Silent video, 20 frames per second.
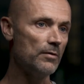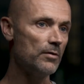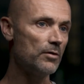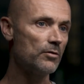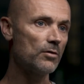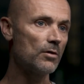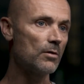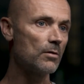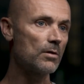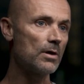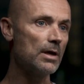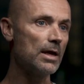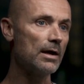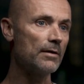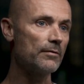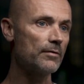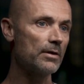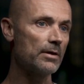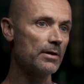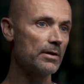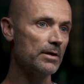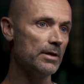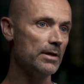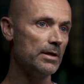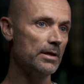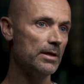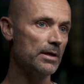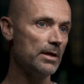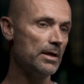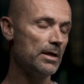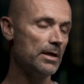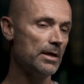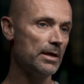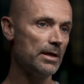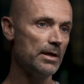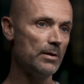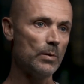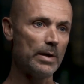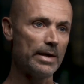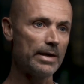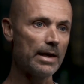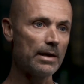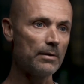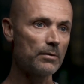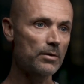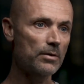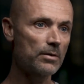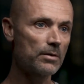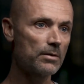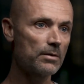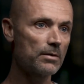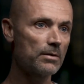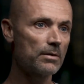very shortly after he went out,